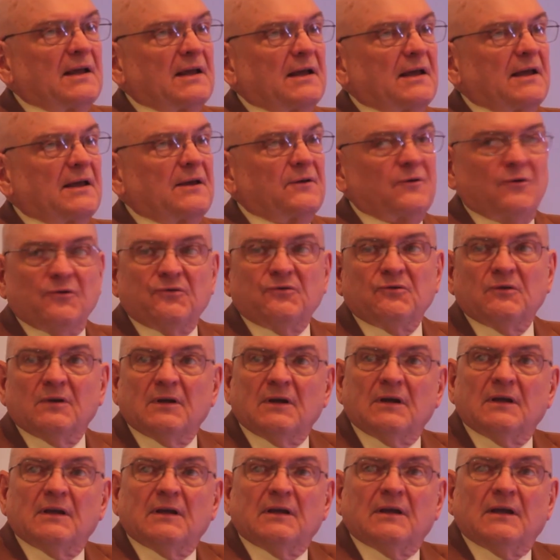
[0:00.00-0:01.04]
is,
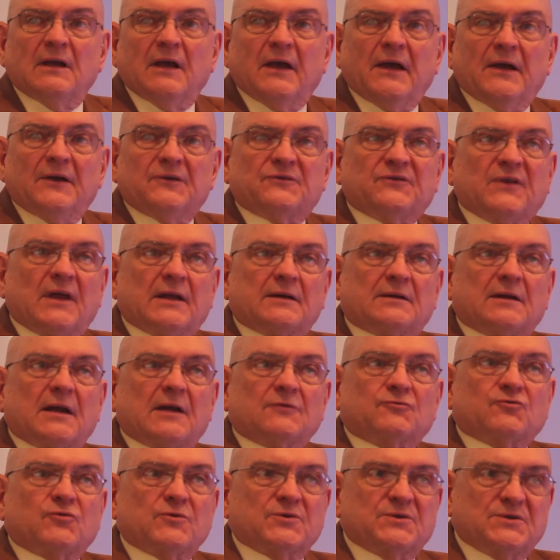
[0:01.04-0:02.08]
is
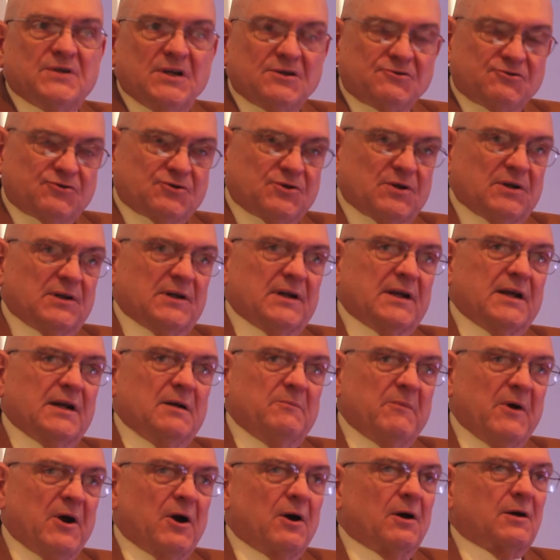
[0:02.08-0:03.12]
that traditionally in
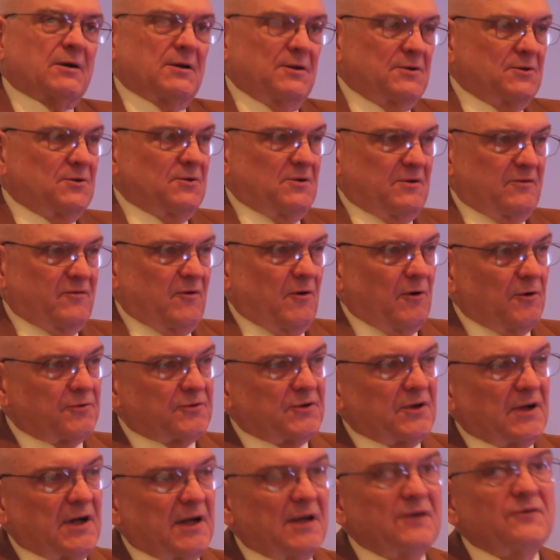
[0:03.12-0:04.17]
American
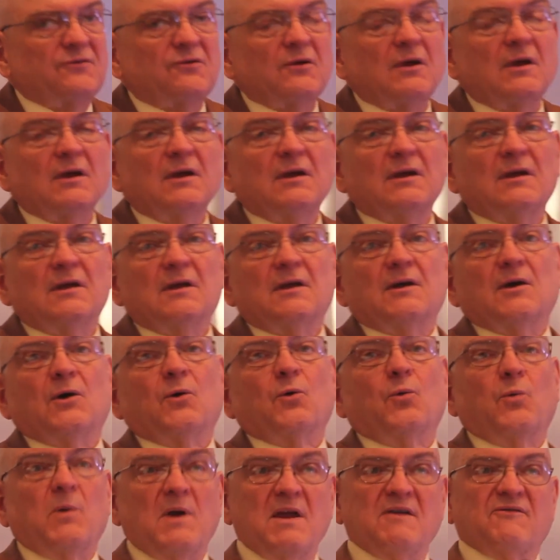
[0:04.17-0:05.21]
universities,
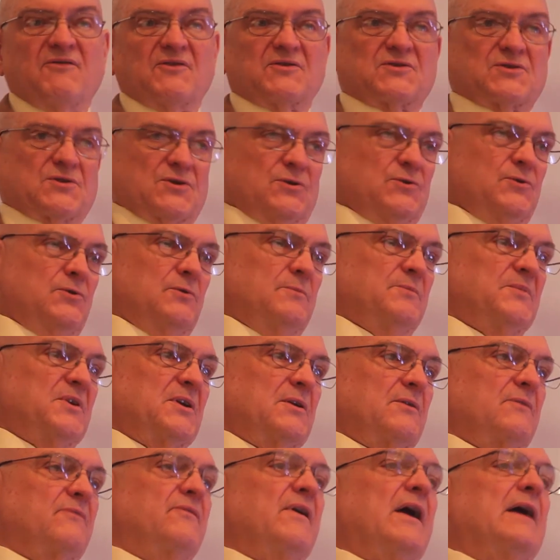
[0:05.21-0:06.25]
we've
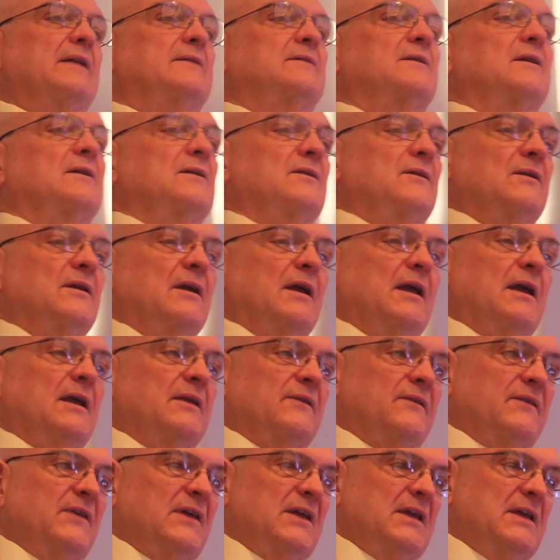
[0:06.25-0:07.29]
assumed that
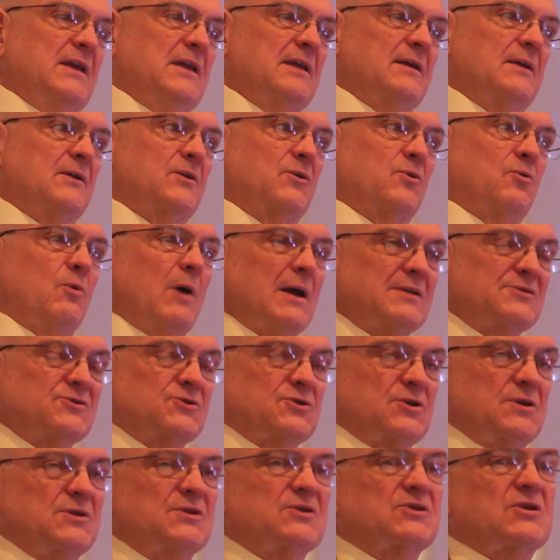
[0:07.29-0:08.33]
the
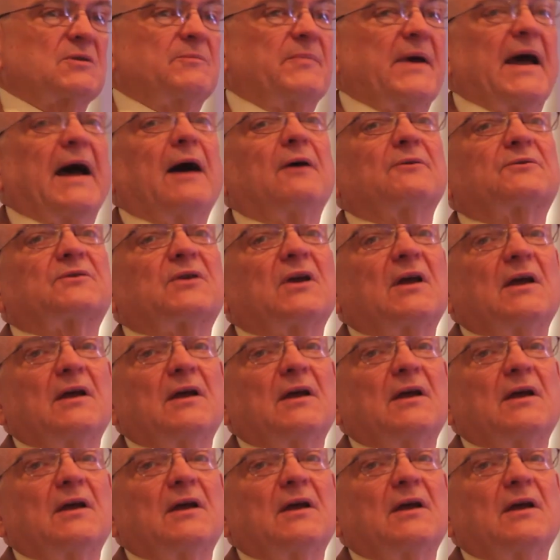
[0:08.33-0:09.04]
questions about